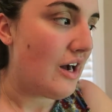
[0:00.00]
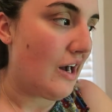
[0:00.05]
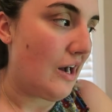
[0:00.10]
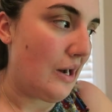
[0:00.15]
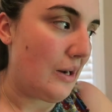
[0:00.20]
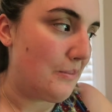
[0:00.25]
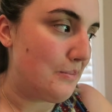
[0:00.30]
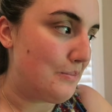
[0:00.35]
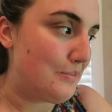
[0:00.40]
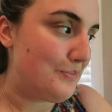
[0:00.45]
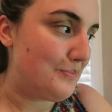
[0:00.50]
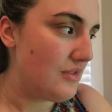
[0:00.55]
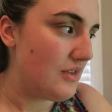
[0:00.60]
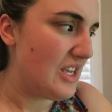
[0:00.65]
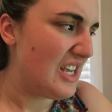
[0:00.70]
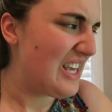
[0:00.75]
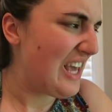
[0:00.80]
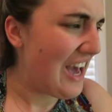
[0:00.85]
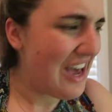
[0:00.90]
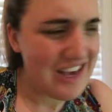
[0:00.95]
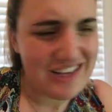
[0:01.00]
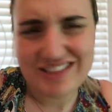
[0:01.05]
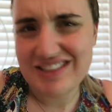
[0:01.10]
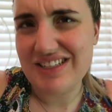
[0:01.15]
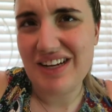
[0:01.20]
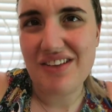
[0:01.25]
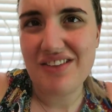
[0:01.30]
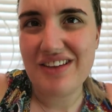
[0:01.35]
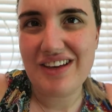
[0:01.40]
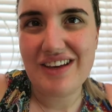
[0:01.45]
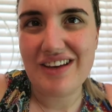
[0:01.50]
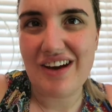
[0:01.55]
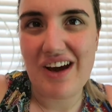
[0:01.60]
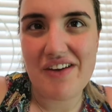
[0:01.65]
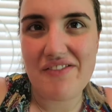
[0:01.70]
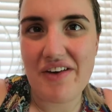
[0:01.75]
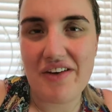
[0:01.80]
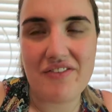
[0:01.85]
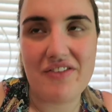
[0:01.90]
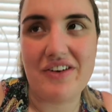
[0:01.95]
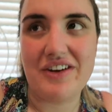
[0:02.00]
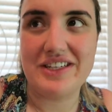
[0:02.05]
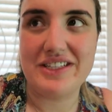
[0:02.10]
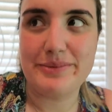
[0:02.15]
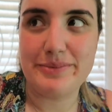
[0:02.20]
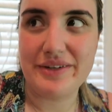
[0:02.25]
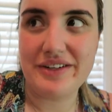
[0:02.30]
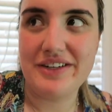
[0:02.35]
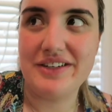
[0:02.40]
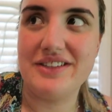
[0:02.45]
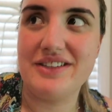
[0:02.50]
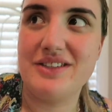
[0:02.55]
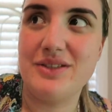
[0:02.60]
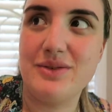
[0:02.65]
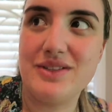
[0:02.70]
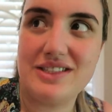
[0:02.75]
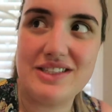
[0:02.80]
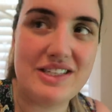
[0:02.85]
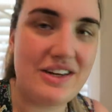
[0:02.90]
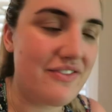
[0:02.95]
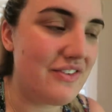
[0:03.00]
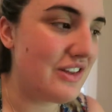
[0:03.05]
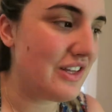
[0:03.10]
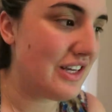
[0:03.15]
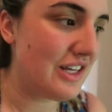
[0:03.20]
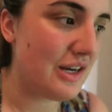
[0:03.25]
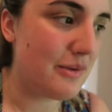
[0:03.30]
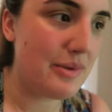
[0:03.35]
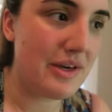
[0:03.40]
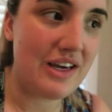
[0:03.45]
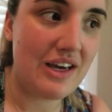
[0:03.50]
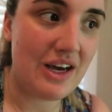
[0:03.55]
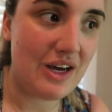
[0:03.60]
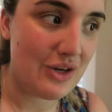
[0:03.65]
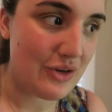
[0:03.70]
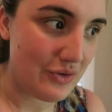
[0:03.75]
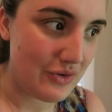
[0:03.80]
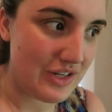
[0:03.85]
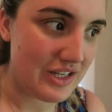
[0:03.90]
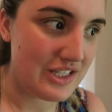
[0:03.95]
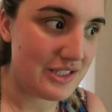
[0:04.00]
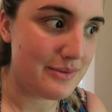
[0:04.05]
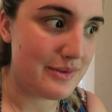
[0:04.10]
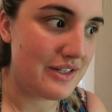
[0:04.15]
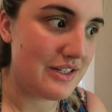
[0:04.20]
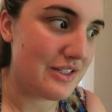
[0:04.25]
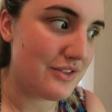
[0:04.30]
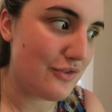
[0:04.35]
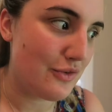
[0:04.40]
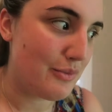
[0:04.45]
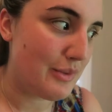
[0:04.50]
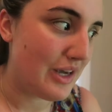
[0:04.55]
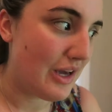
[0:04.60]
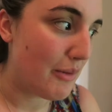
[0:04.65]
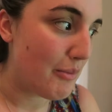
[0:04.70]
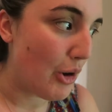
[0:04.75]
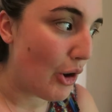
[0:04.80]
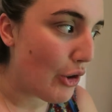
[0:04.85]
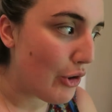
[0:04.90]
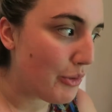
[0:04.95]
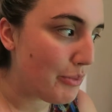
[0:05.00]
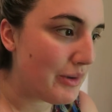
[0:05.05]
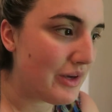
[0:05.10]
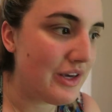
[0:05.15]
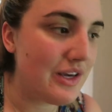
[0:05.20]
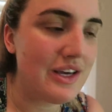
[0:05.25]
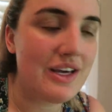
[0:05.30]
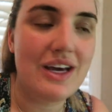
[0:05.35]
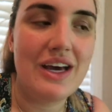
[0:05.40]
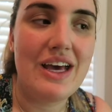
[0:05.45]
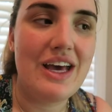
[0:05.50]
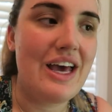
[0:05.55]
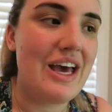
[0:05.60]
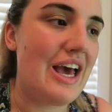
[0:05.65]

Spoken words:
Yeah, it's nothing I've ever experienced, so it's definitely going to be a good experience for me, I'm hoping.